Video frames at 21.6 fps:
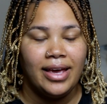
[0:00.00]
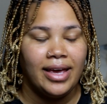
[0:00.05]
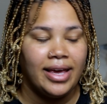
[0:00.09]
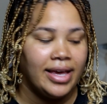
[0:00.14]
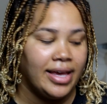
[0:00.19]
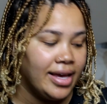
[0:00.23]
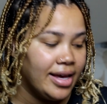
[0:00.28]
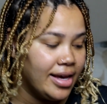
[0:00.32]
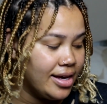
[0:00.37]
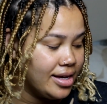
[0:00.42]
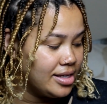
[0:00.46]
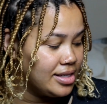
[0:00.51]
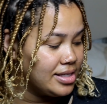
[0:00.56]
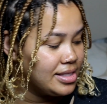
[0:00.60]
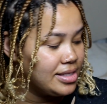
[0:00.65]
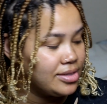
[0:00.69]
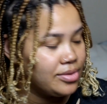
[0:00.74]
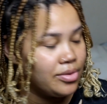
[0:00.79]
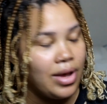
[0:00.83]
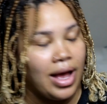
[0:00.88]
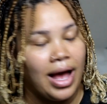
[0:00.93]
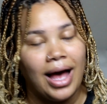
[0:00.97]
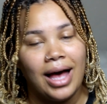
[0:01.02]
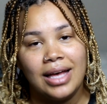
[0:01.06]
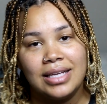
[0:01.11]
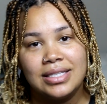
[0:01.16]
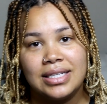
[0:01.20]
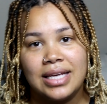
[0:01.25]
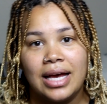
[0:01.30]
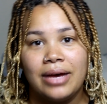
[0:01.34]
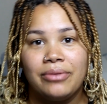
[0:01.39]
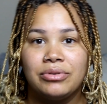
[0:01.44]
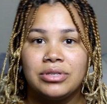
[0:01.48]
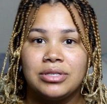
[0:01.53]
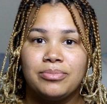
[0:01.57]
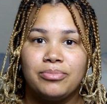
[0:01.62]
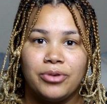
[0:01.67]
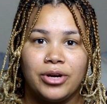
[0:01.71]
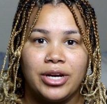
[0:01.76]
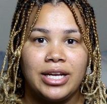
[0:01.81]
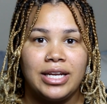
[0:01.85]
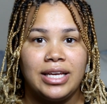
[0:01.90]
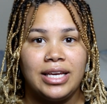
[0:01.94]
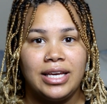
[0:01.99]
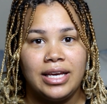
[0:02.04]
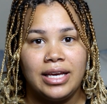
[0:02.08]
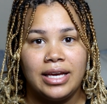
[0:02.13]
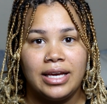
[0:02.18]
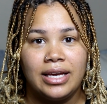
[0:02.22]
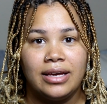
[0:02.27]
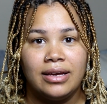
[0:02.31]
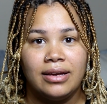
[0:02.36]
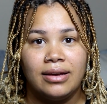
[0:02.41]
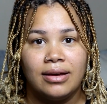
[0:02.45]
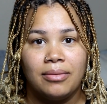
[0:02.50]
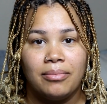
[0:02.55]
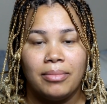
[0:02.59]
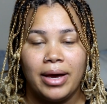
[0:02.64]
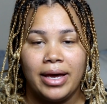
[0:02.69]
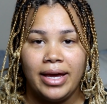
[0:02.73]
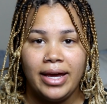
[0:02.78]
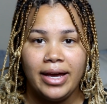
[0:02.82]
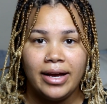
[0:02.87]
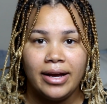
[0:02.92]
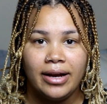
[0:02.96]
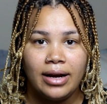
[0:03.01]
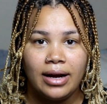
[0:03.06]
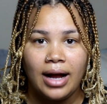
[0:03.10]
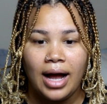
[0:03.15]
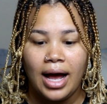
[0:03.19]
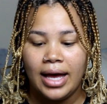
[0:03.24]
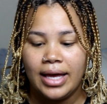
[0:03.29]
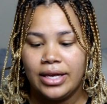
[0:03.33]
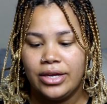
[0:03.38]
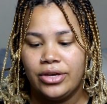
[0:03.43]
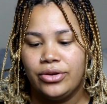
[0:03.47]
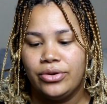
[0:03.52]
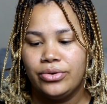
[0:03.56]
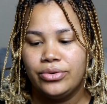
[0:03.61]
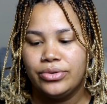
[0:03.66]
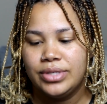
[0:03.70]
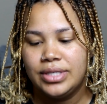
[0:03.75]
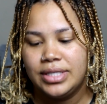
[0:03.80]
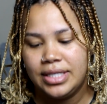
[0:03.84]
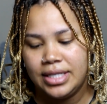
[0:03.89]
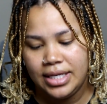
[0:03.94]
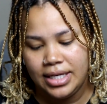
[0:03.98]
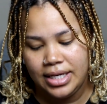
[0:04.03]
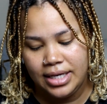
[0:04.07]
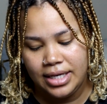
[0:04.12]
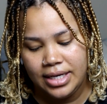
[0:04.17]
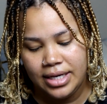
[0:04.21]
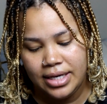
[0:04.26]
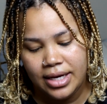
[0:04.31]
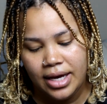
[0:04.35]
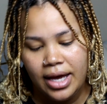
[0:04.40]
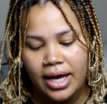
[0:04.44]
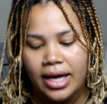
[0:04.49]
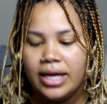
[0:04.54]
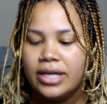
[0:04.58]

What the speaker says: And as I was braiding my hair, I used the